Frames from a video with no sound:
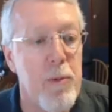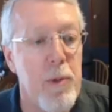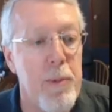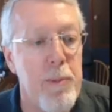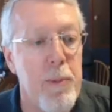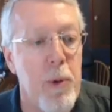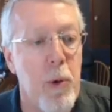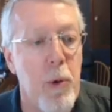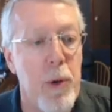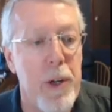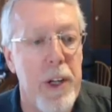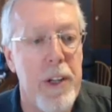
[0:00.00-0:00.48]

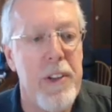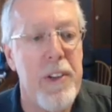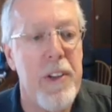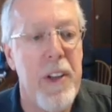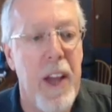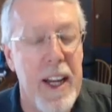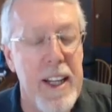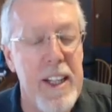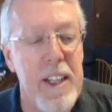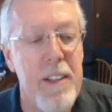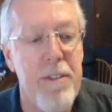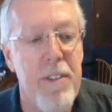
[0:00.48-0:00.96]
report a
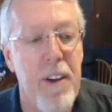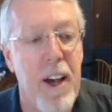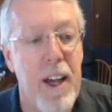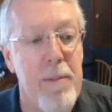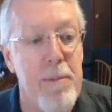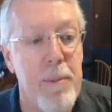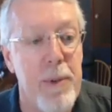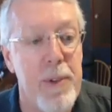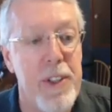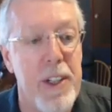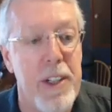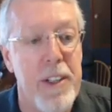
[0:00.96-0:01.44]

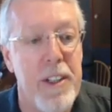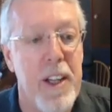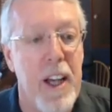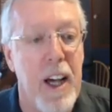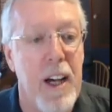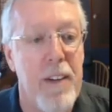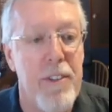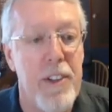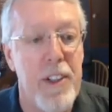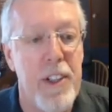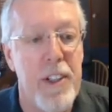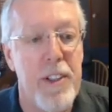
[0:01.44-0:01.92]
95%
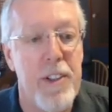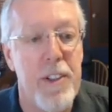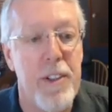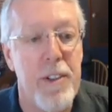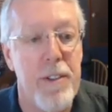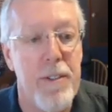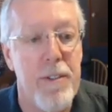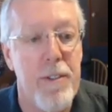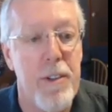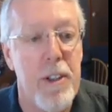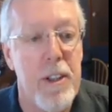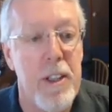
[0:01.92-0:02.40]
confidence
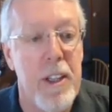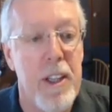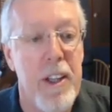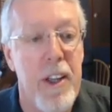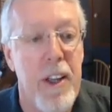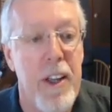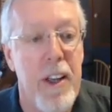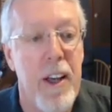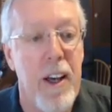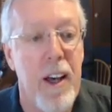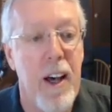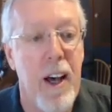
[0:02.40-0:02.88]
interval.
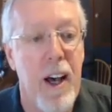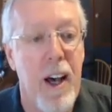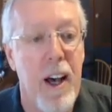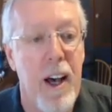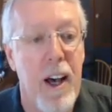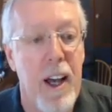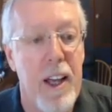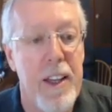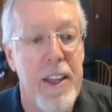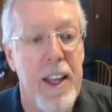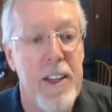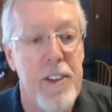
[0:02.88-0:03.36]

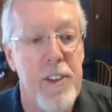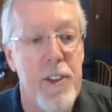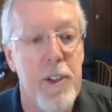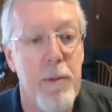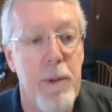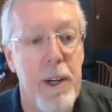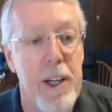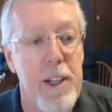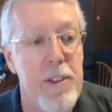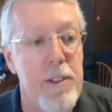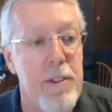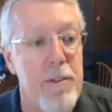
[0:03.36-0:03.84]
and that's the
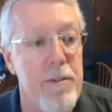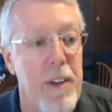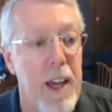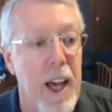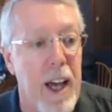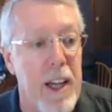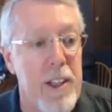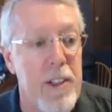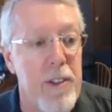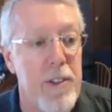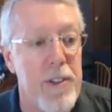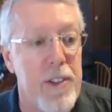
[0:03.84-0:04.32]
range of
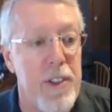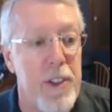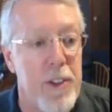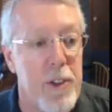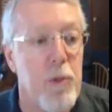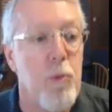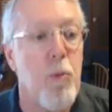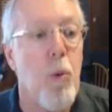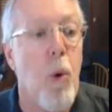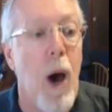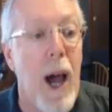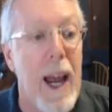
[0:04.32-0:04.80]
values
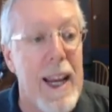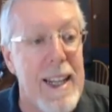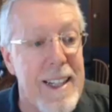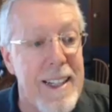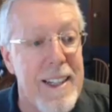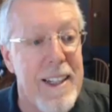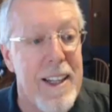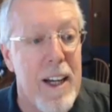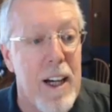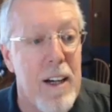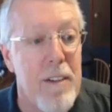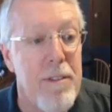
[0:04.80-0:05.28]
that's wide
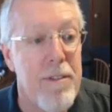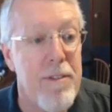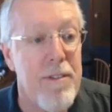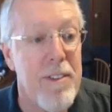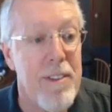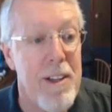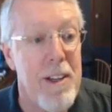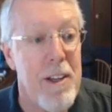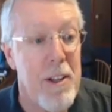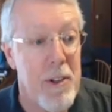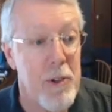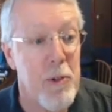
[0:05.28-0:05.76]
enough.
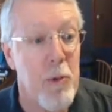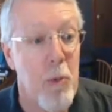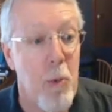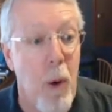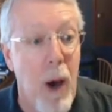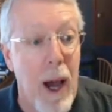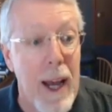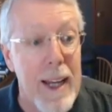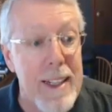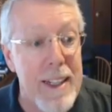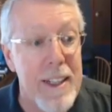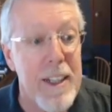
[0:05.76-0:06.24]
It's
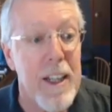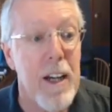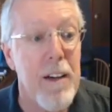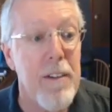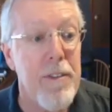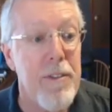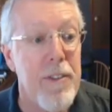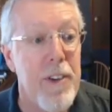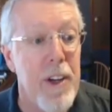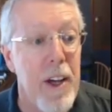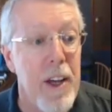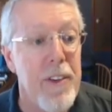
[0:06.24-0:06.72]
wide
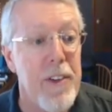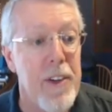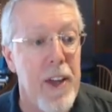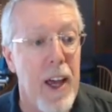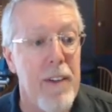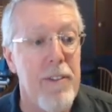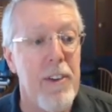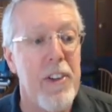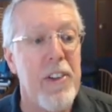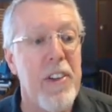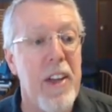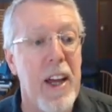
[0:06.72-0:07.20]
enough to
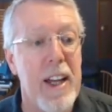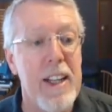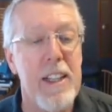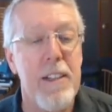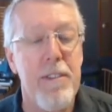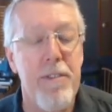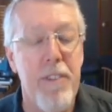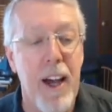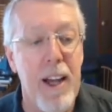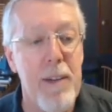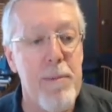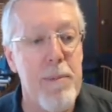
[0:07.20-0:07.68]
have a
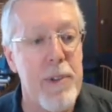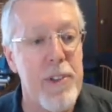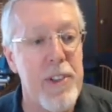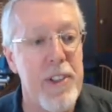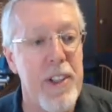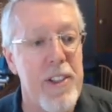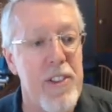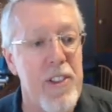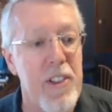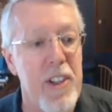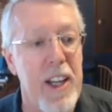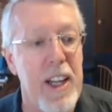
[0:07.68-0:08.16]

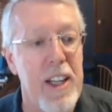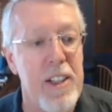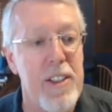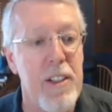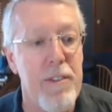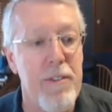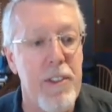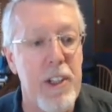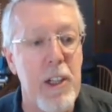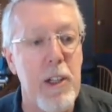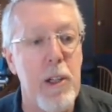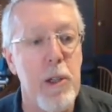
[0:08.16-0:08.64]
95% chance
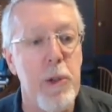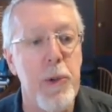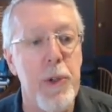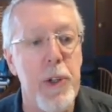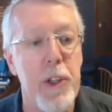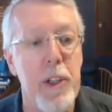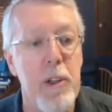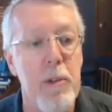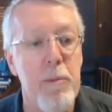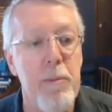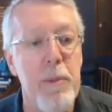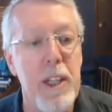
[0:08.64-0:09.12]
of
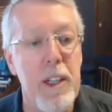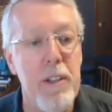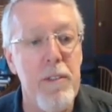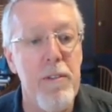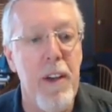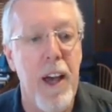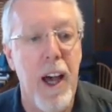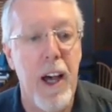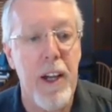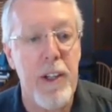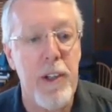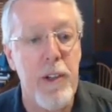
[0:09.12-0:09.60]
including the mean
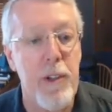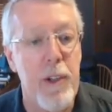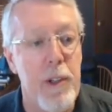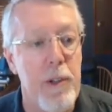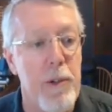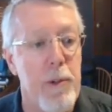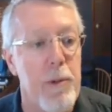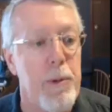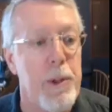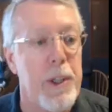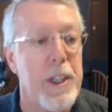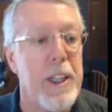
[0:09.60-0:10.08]
value that
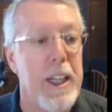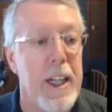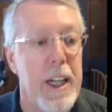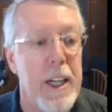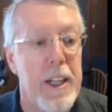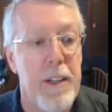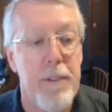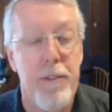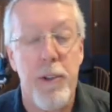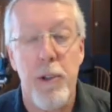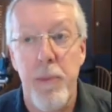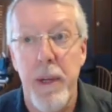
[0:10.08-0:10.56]
you would
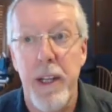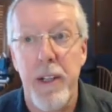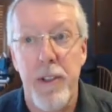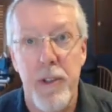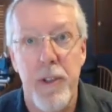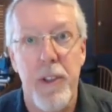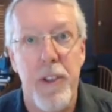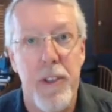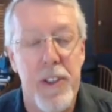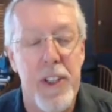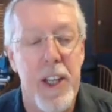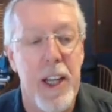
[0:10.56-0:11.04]
get if you
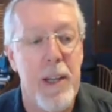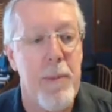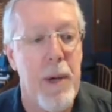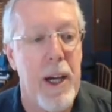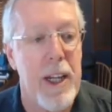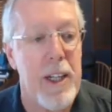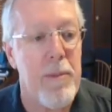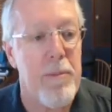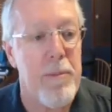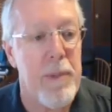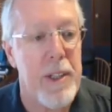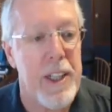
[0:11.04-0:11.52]
measured the same
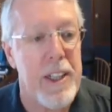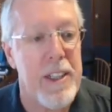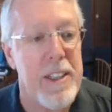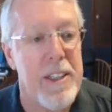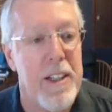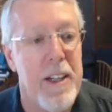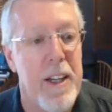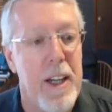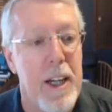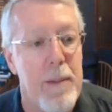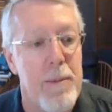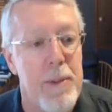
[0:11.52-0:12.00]
item many
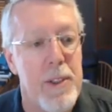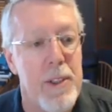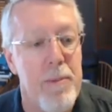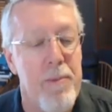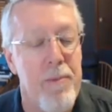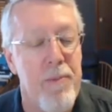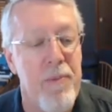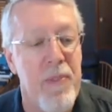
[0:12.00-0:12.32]
times.